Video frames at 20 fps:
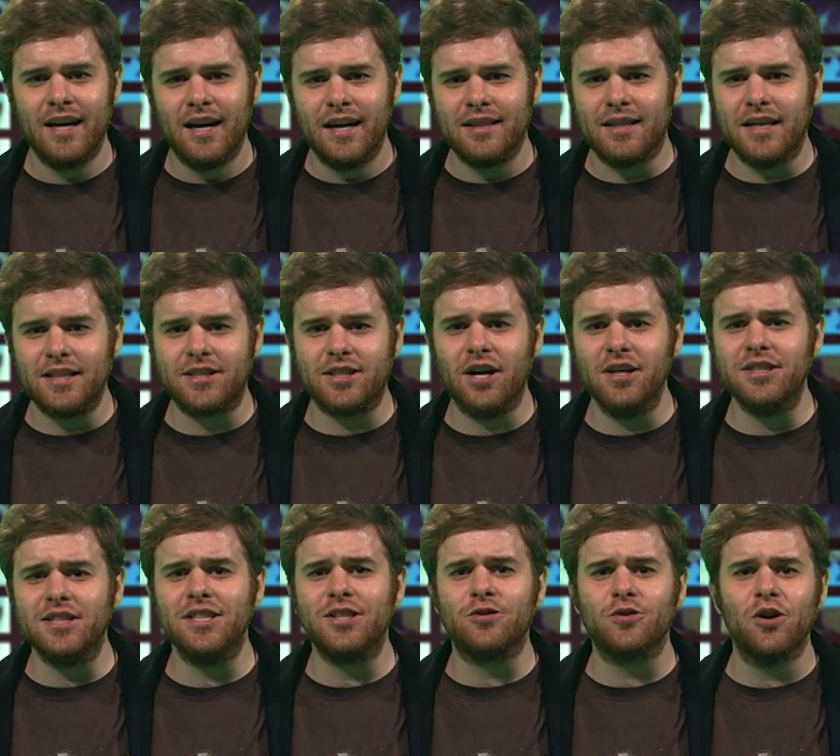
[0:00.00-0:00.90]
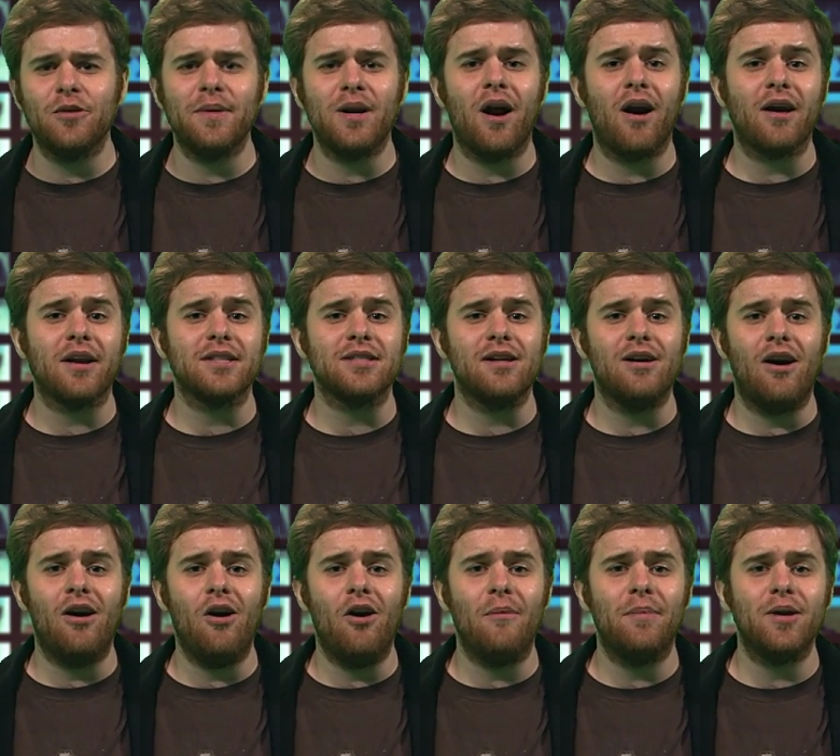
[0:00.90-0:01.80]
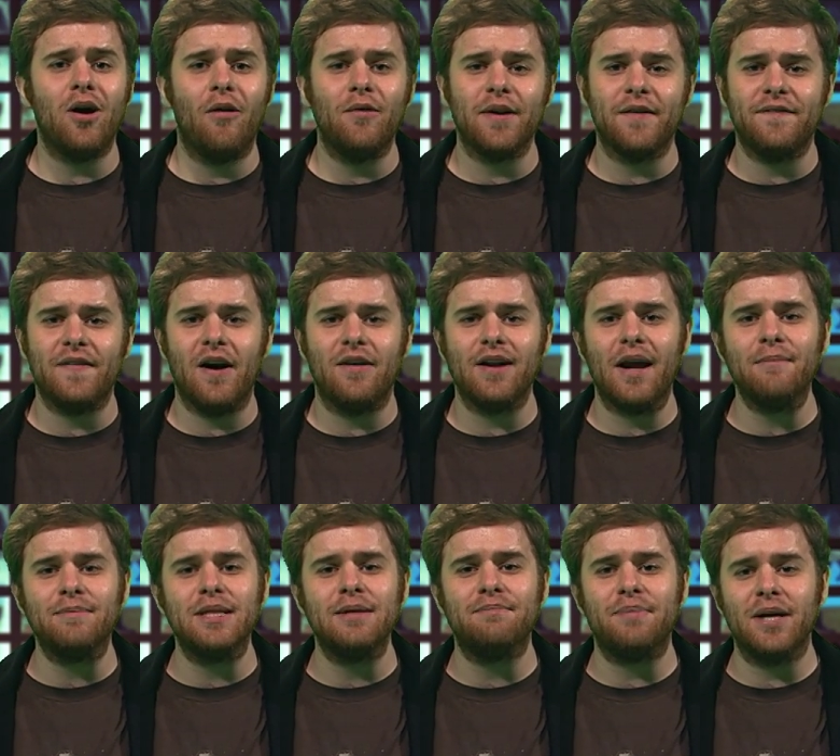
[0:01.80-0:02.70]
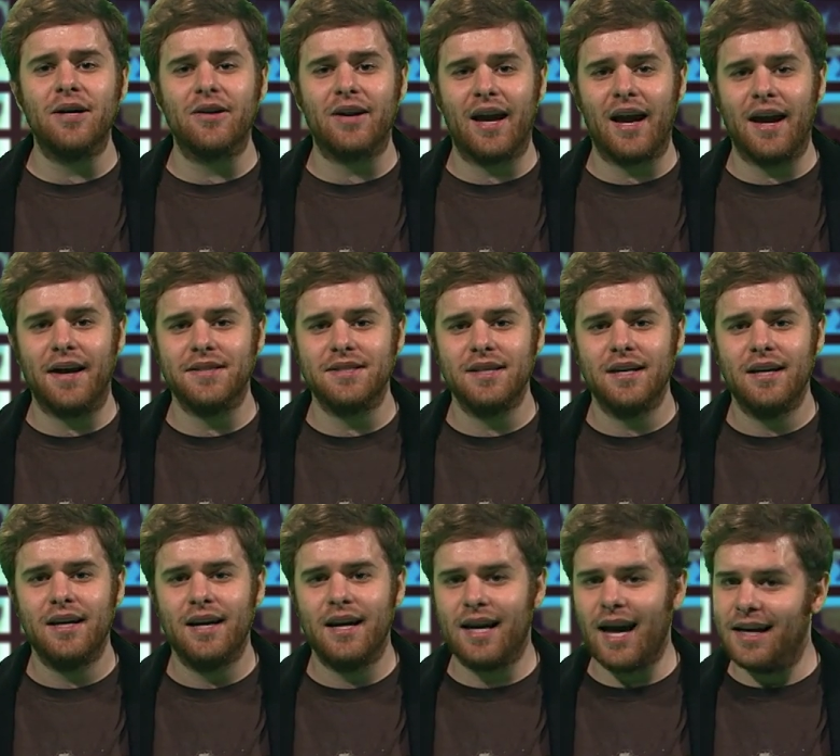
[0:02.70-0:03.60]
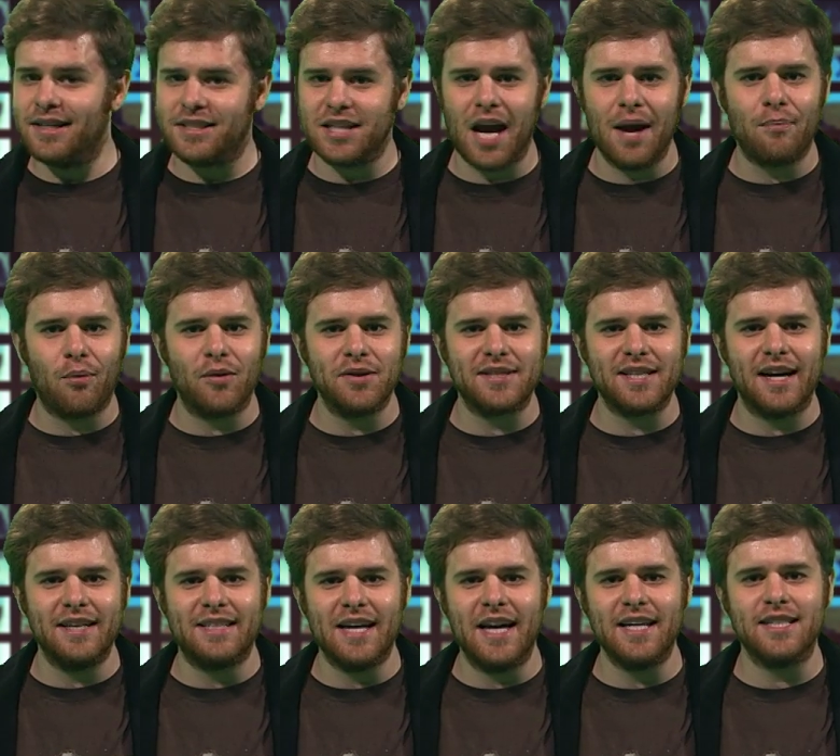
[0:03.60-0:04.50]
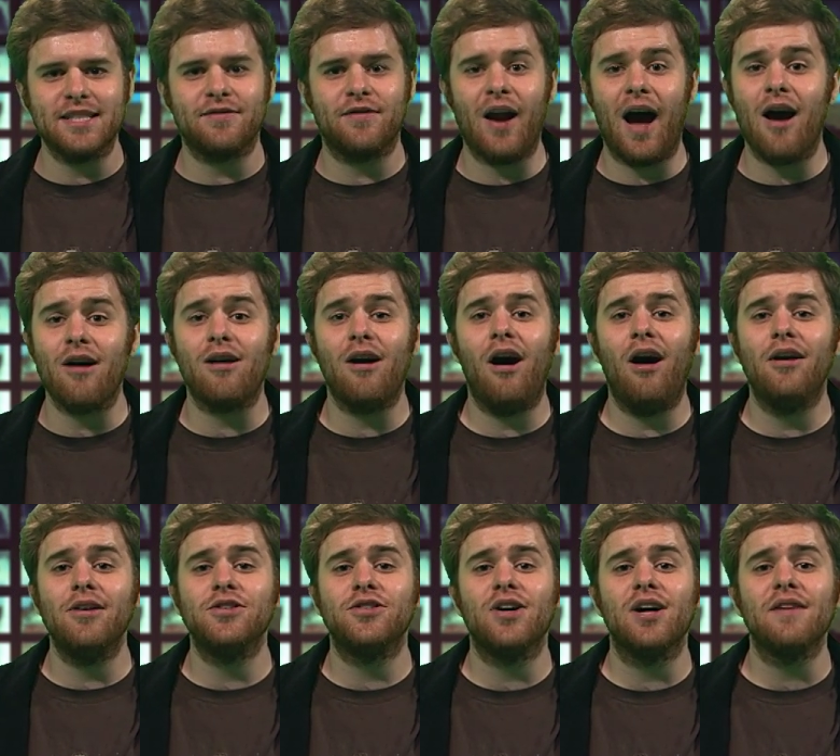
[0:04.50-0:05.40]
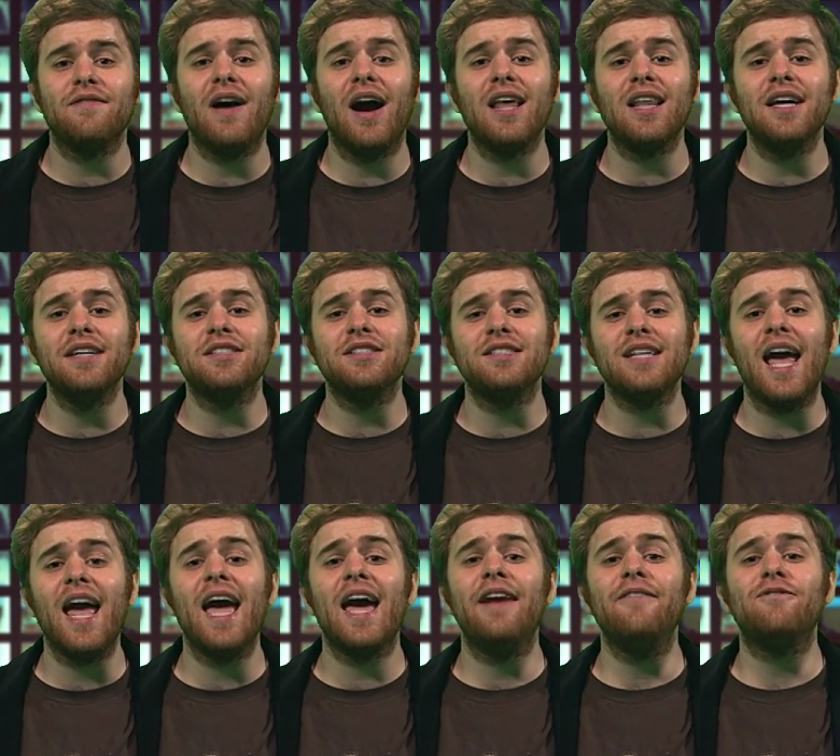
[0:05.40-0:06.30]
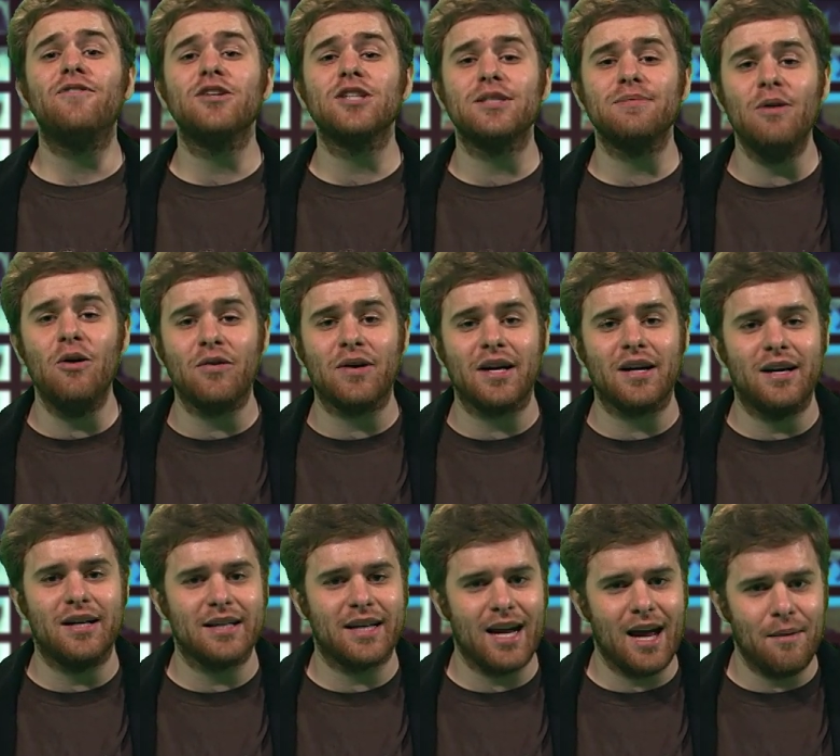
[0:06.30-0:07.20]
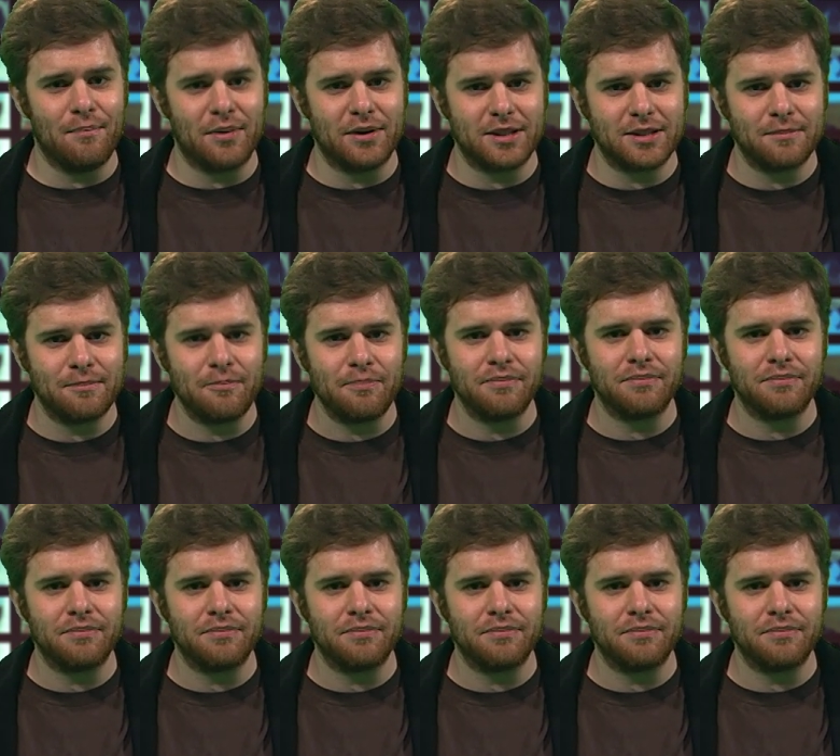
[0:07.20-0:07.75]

They searched his room in Arkansas Hall but only found empty beer cans. He got J board citations for alcohol and drug violations and for smoking on campus.